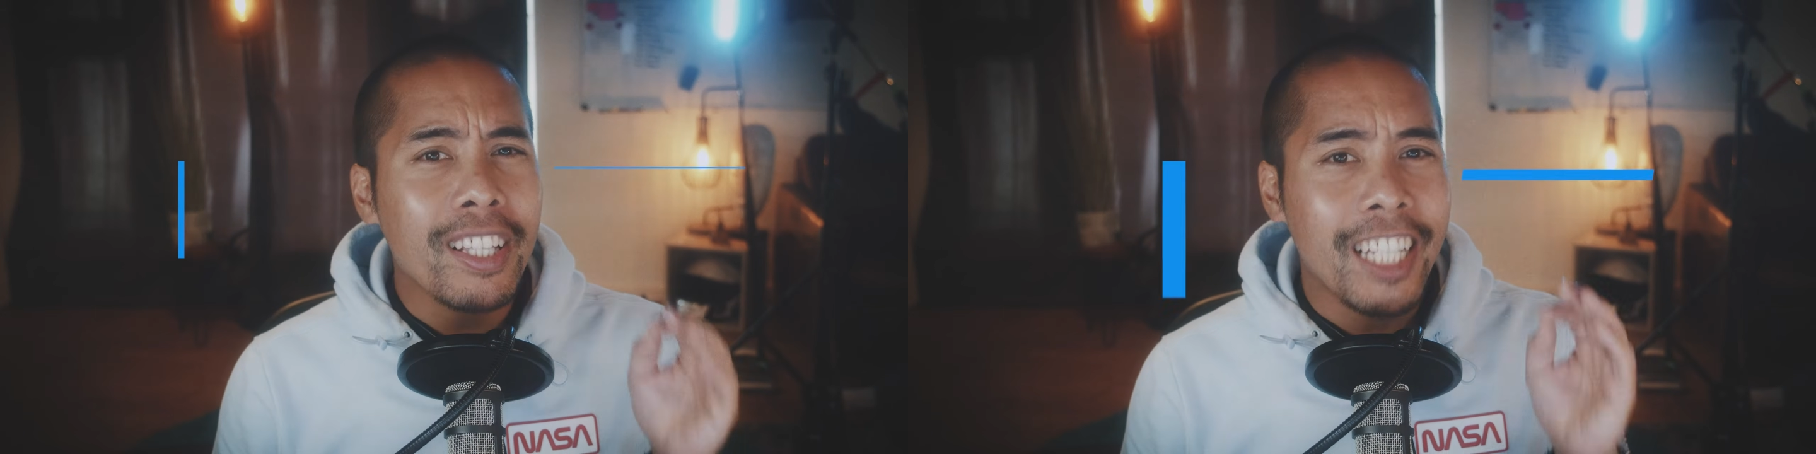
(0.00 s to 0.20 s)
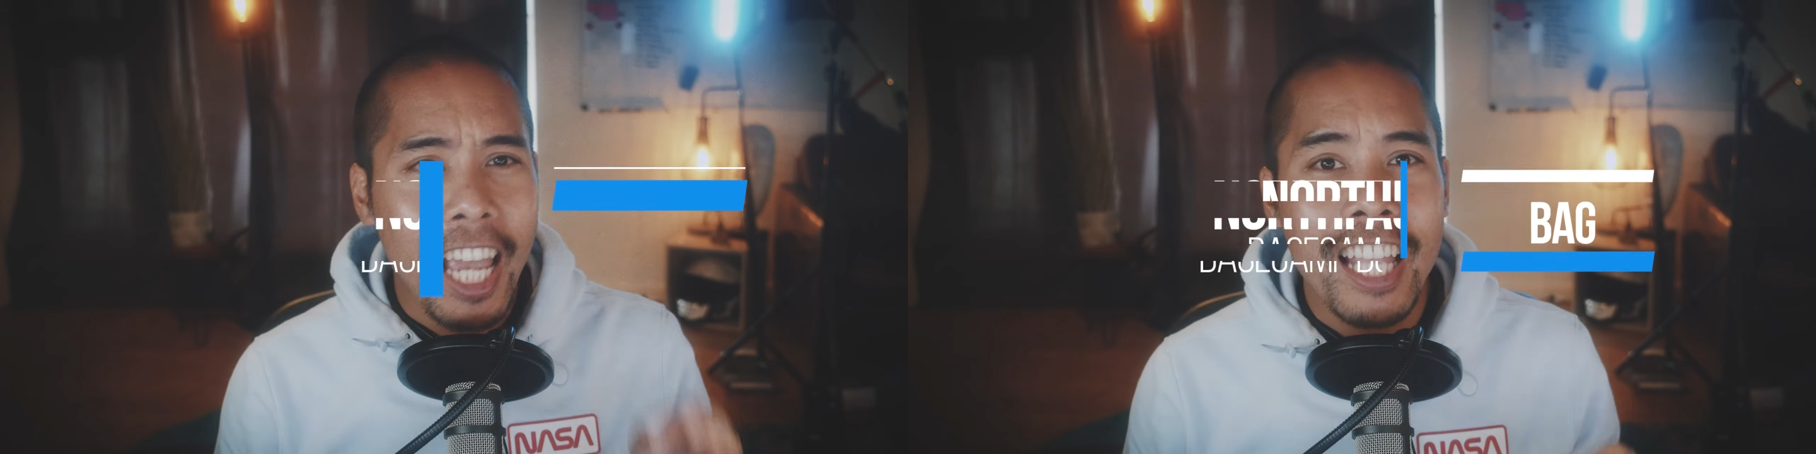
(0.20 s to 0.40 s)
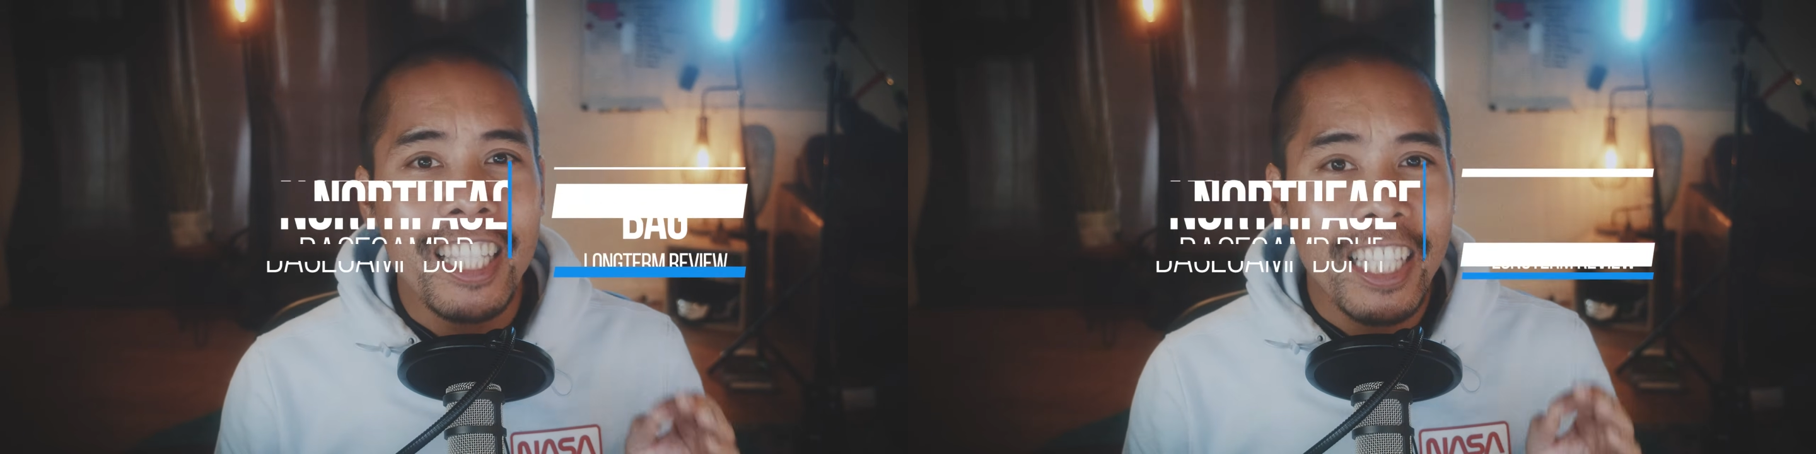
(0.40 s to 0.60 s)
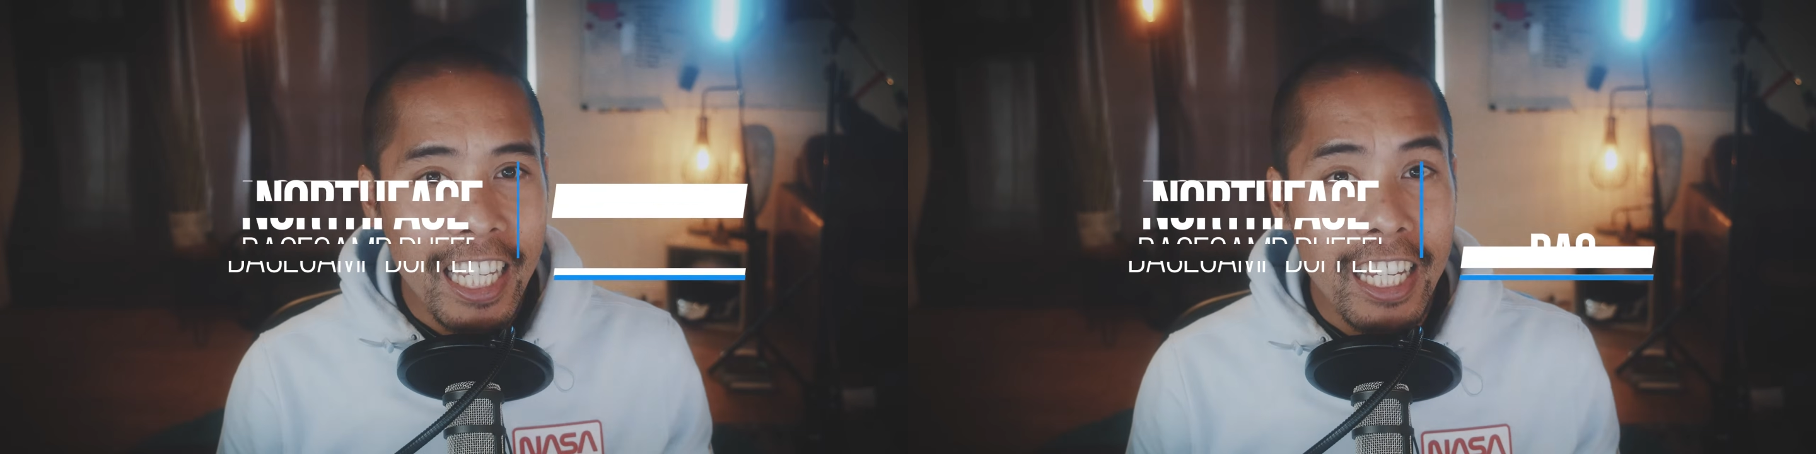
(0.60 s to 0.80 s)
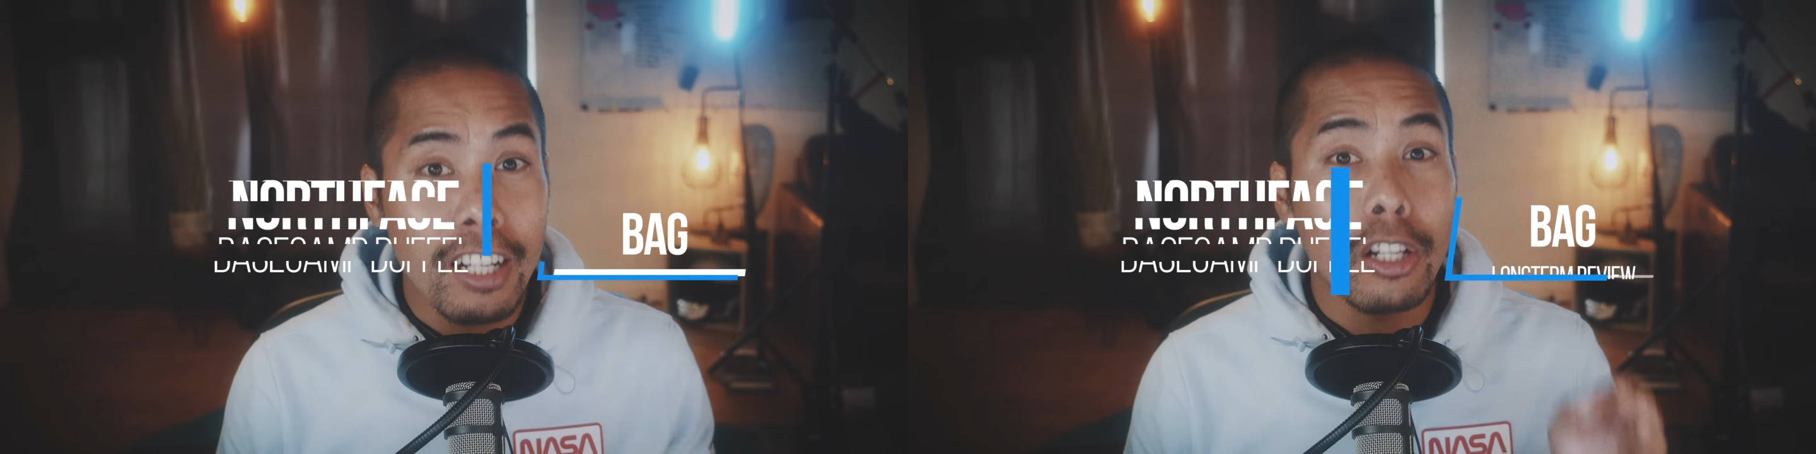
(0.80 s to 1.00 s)

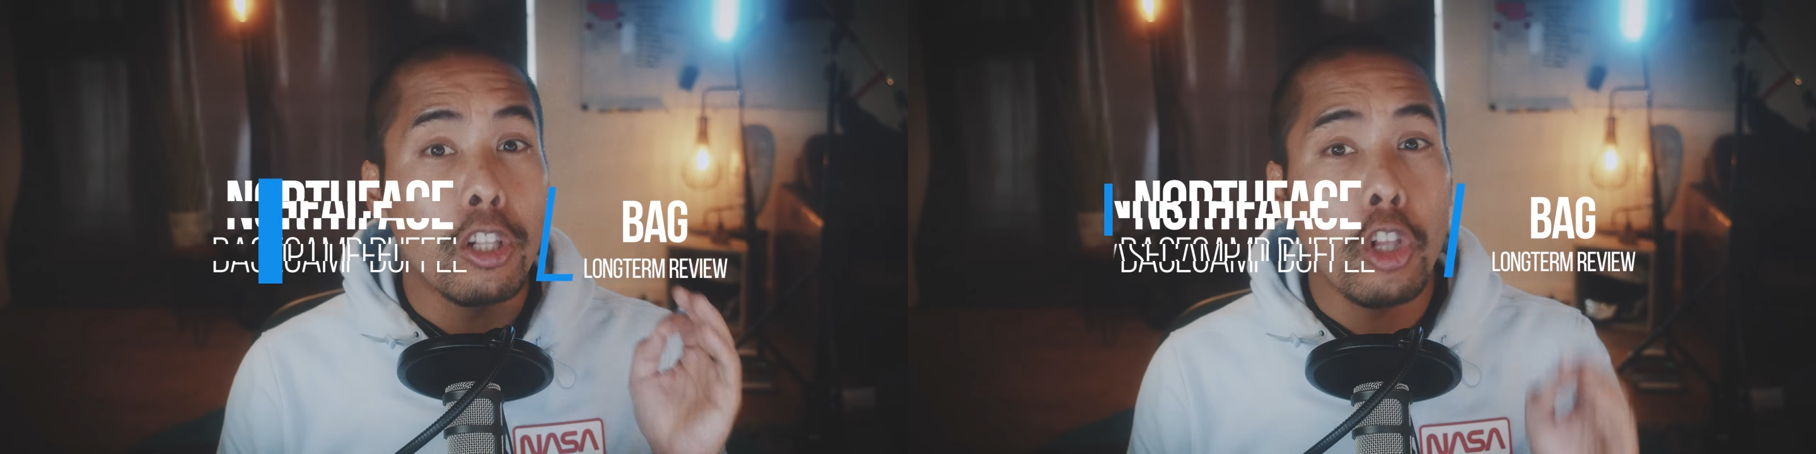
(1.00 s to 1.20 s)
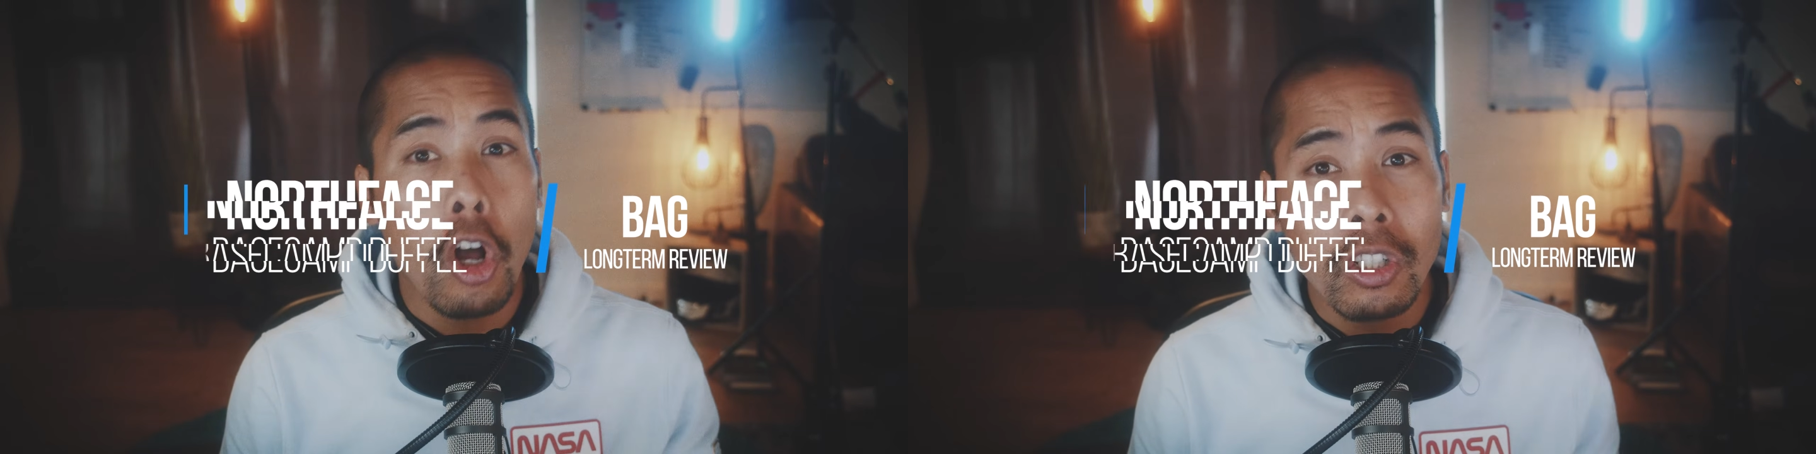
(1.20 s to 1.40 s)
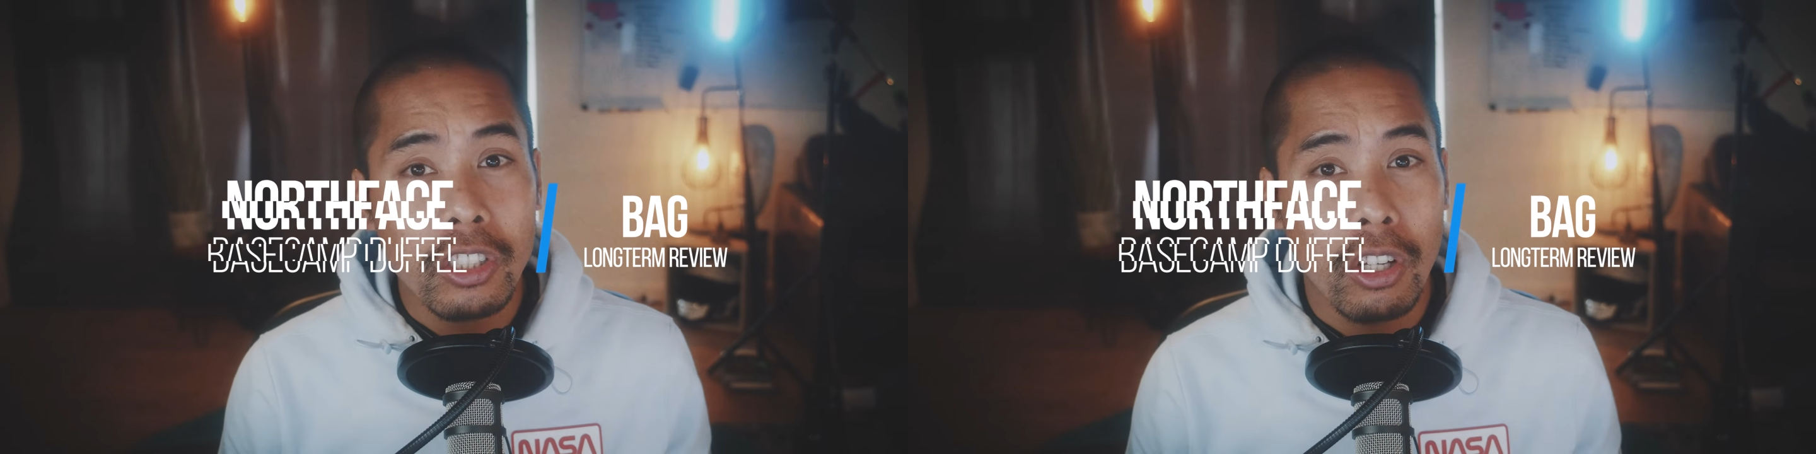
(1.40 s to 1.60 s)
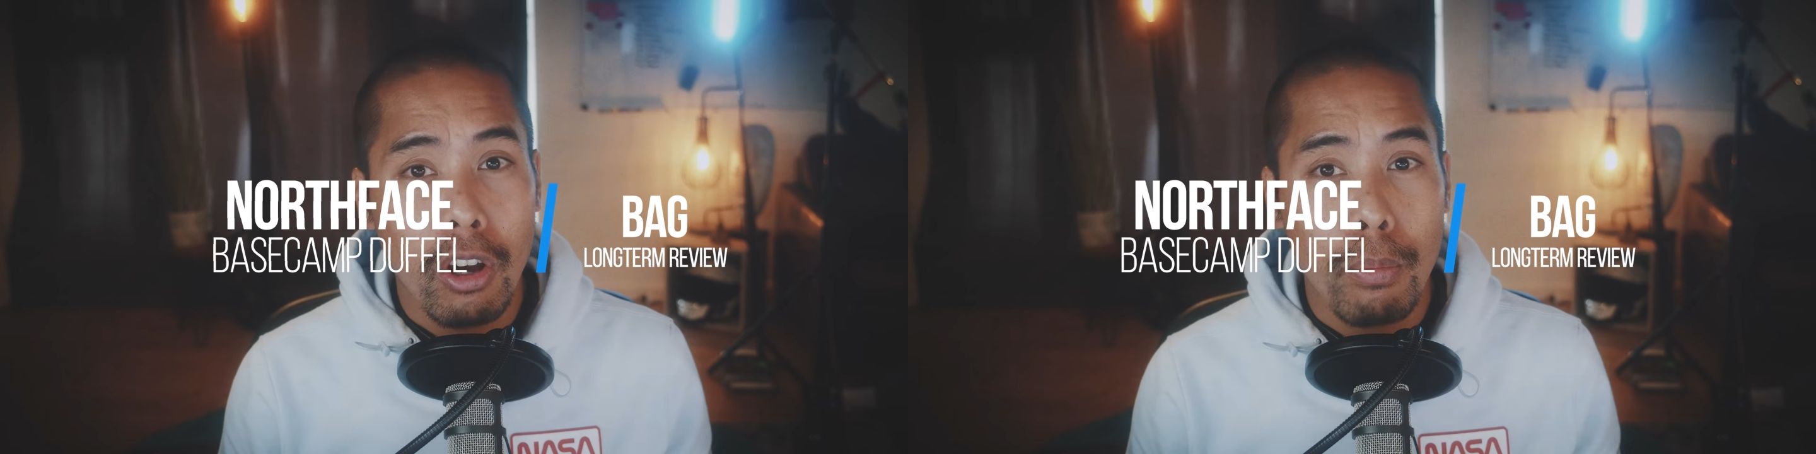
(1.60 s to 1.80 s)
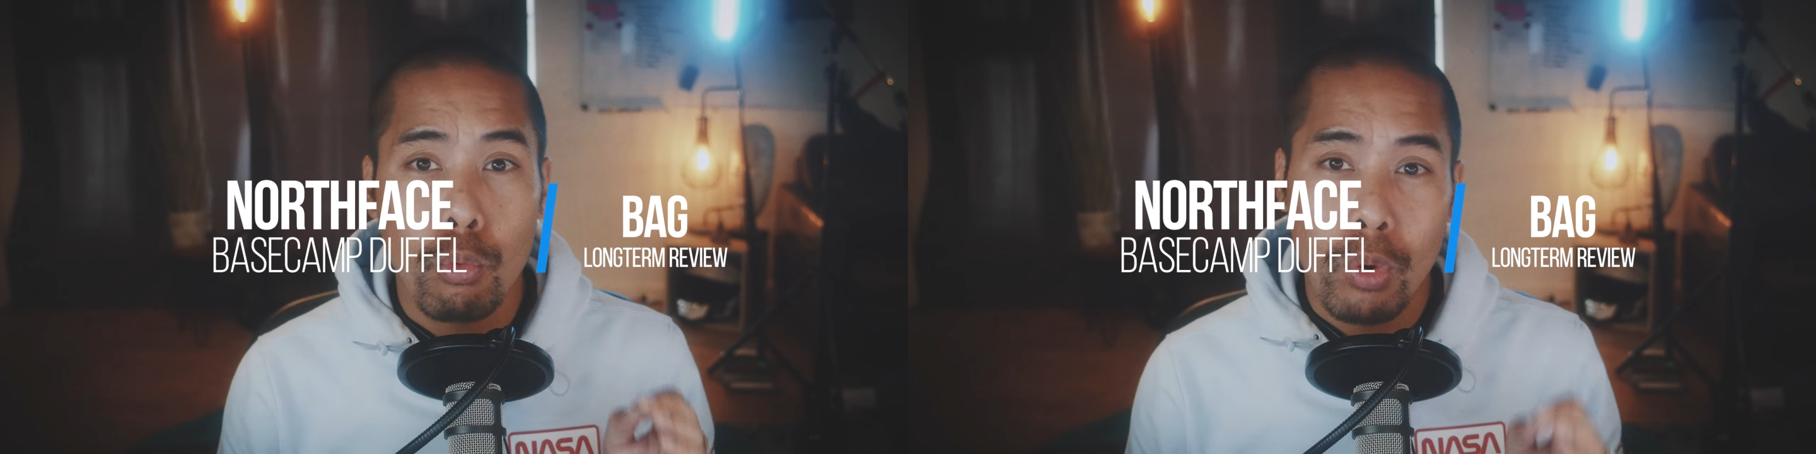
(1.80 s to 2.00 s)
10-year long-term